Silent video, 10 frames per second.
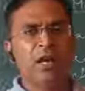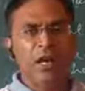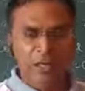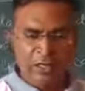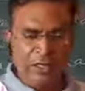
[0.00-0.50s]

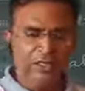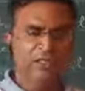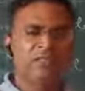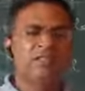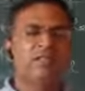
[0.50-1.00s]
Under
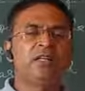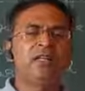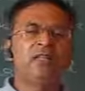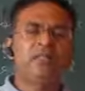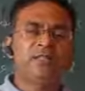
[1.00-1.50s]
this
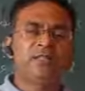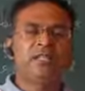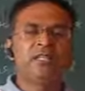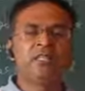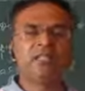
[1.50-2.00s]
database
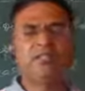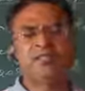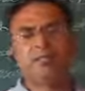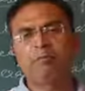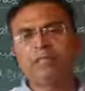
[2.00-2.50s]
management
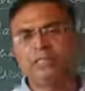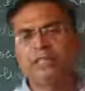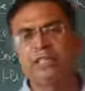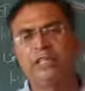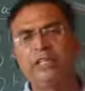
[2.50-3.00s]
system,
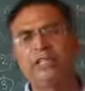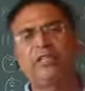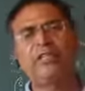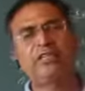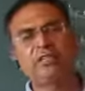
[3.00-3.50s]
basically
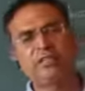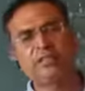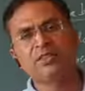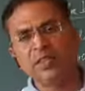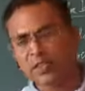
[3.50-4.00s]
it
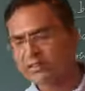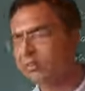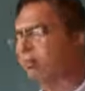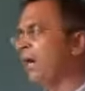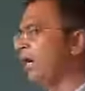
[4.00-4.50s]
is
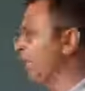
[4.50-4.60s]
classified